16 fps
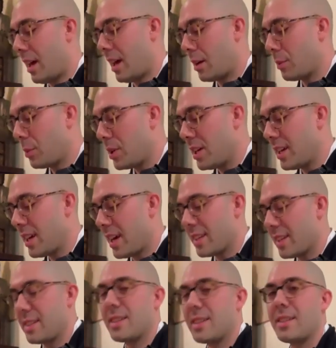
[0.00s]
that we,
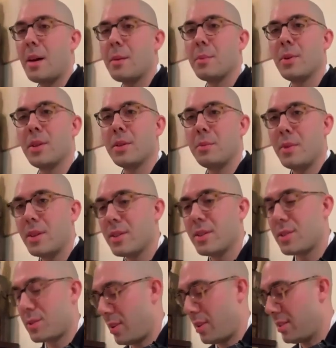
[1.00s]
as the temple
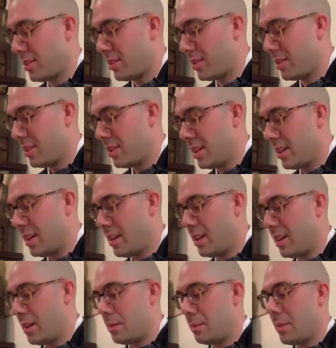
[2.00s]
administrator,
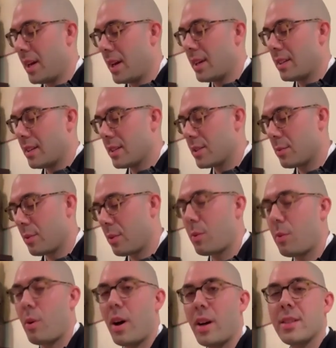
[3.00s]
make this
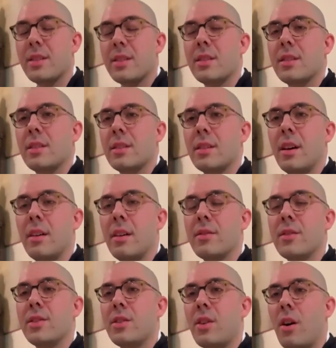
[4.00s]
request
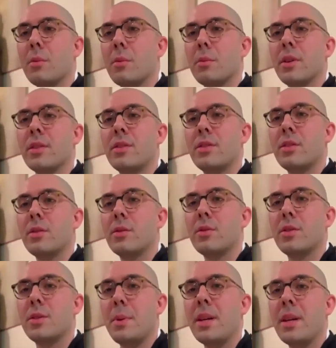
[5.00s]
of the Dharma
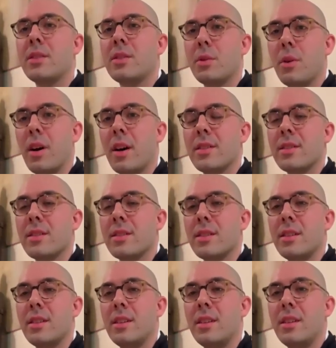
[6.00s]
to speak to
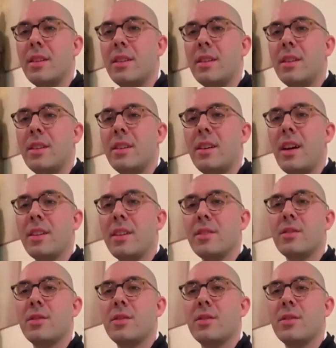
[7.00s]
us and